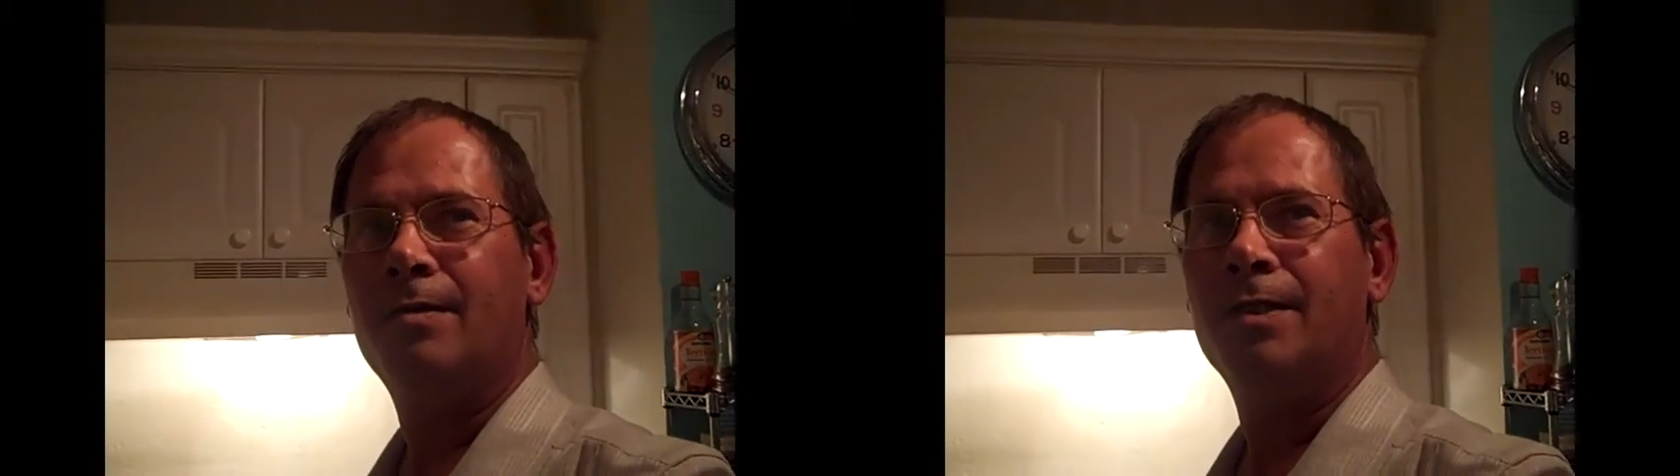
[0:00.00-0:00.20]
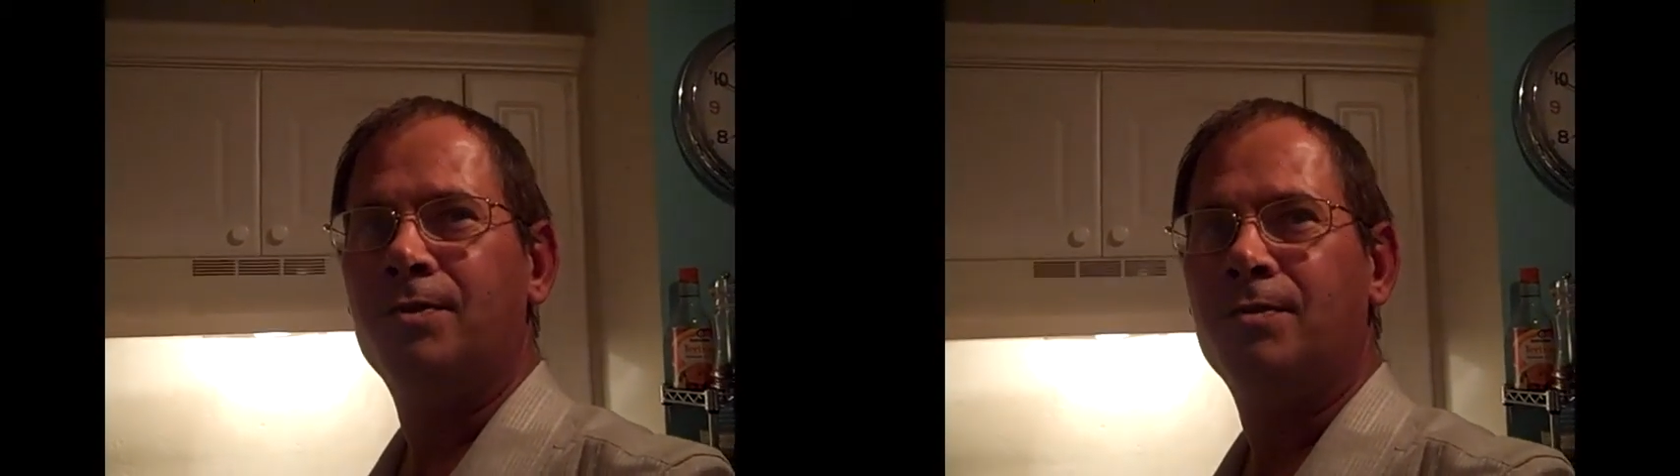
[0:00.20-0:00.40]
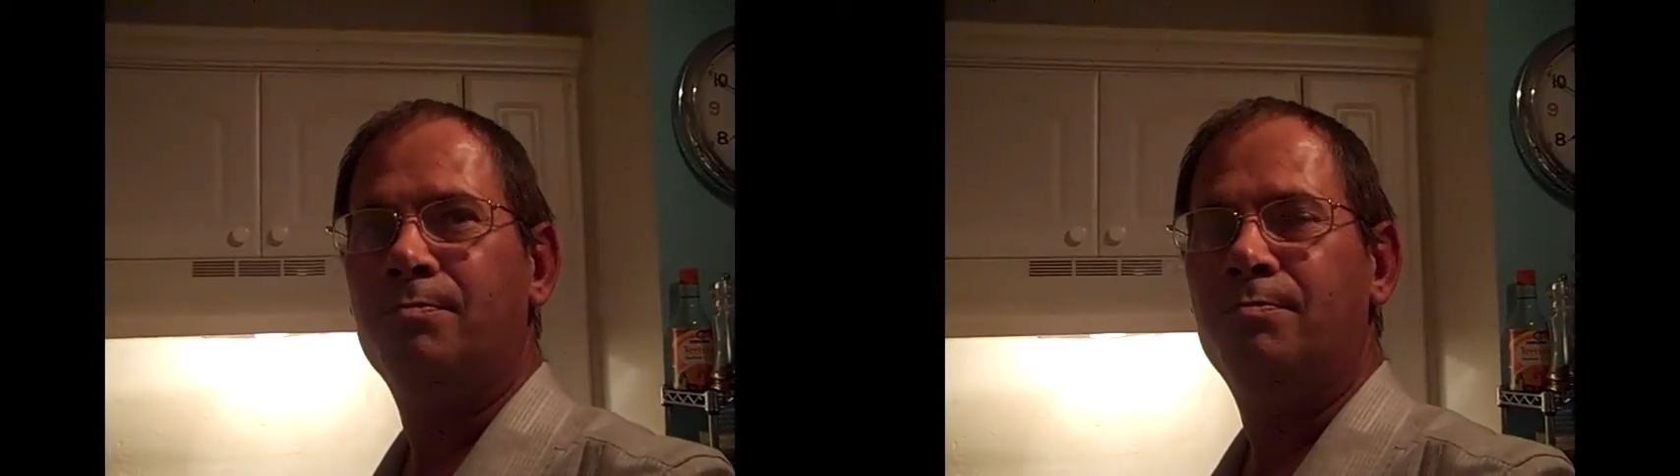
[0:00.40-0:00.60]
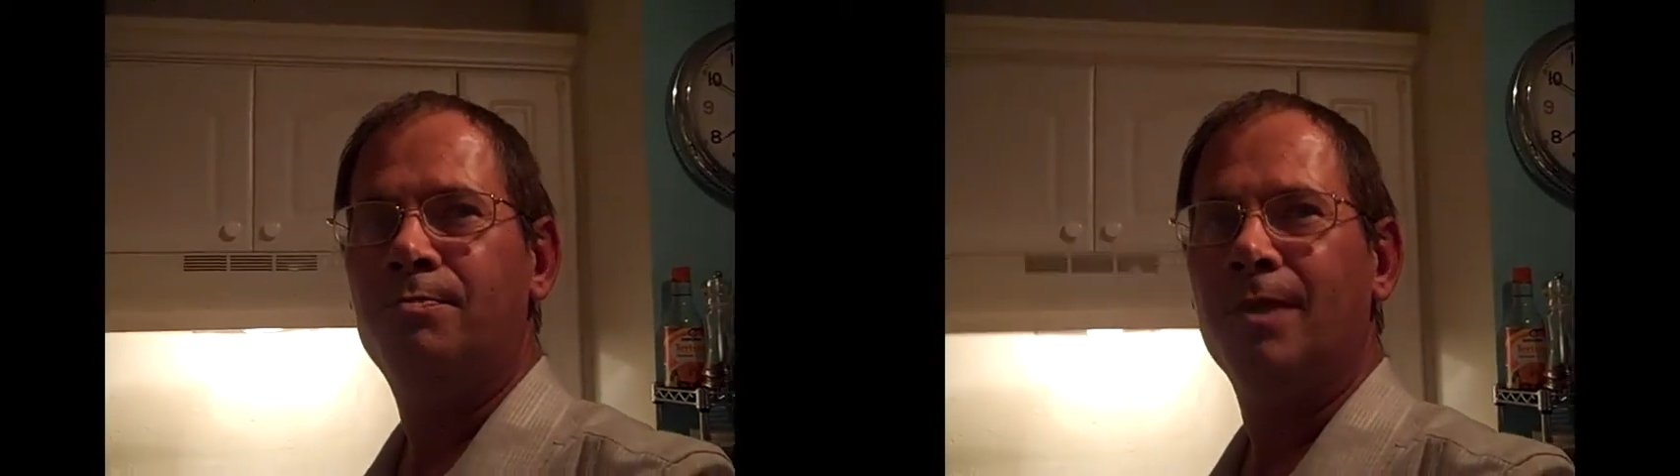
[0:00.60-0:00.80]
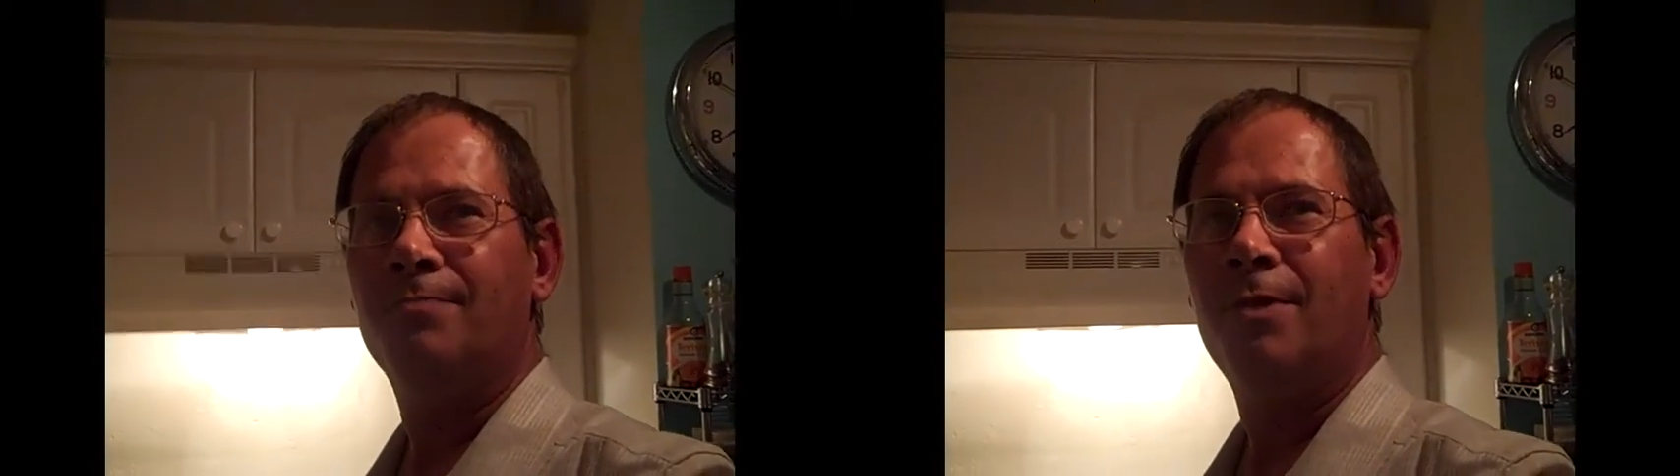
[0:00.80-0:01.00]
It's
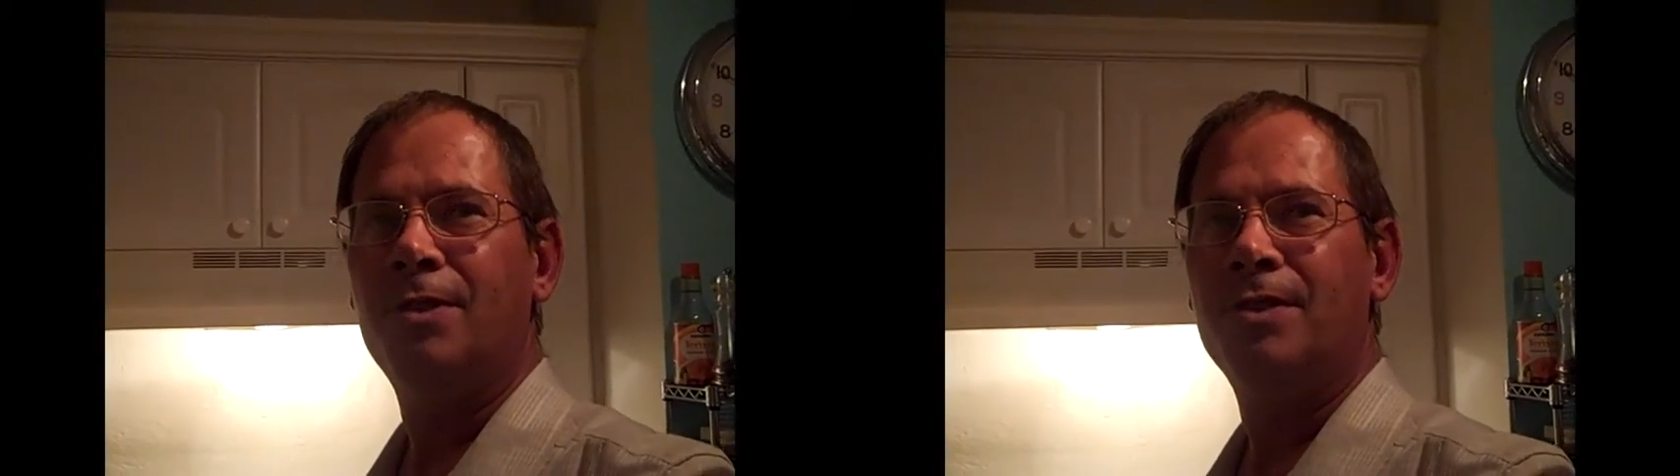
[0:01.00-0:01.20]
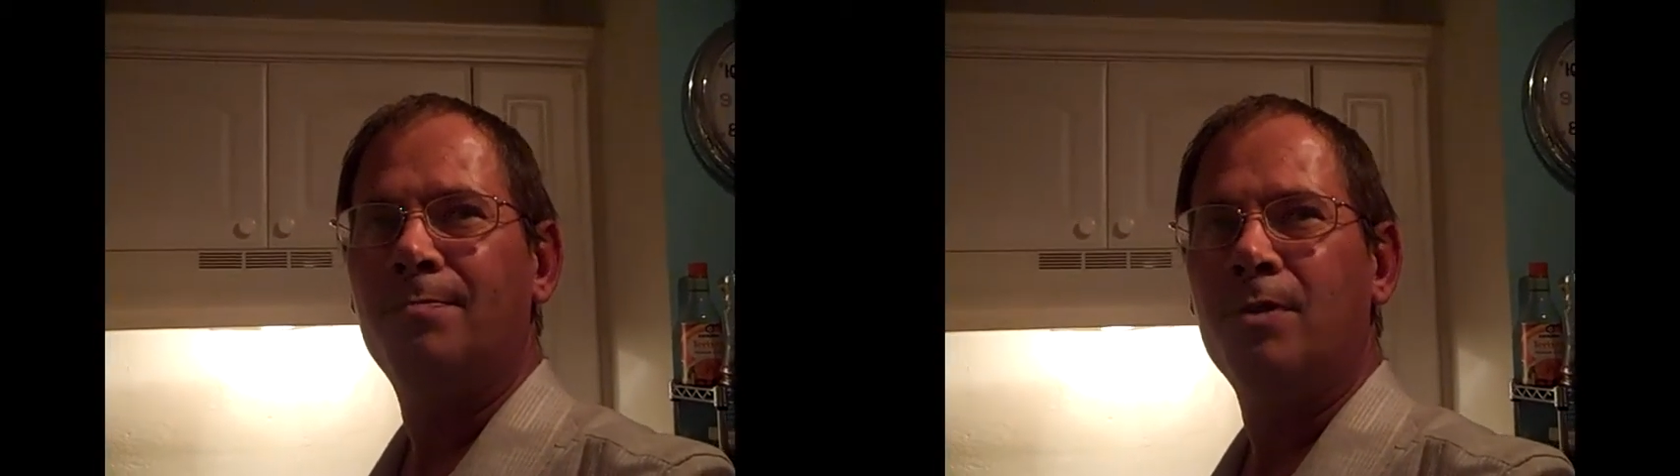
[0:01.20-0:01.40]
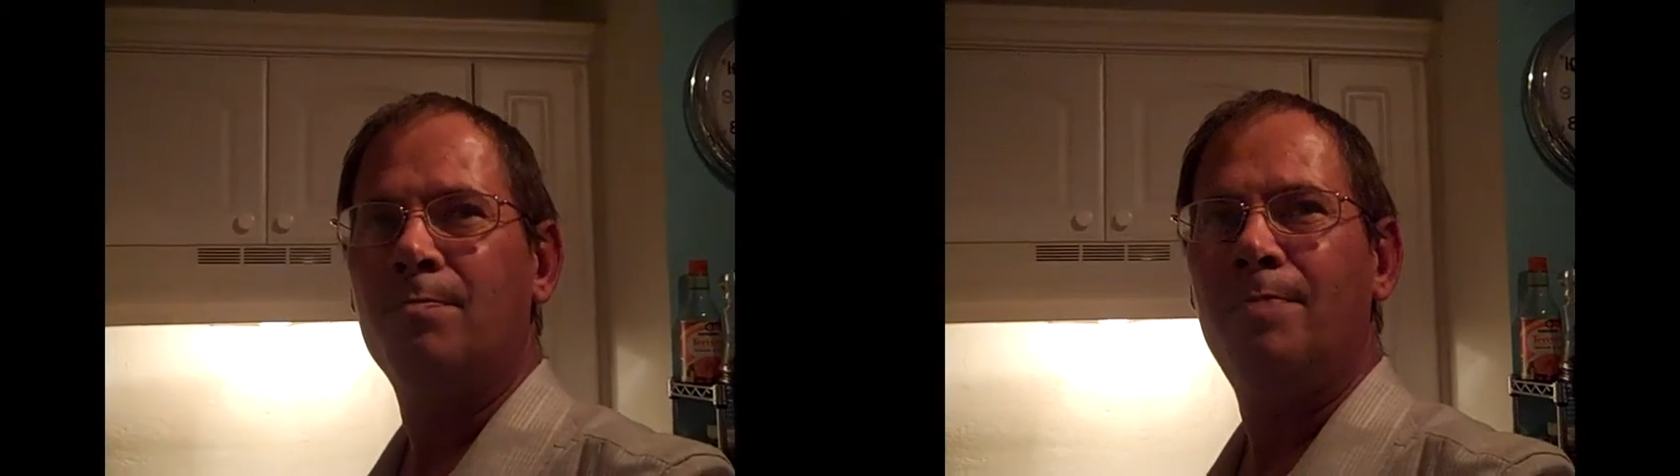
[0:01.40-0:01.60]
a very simple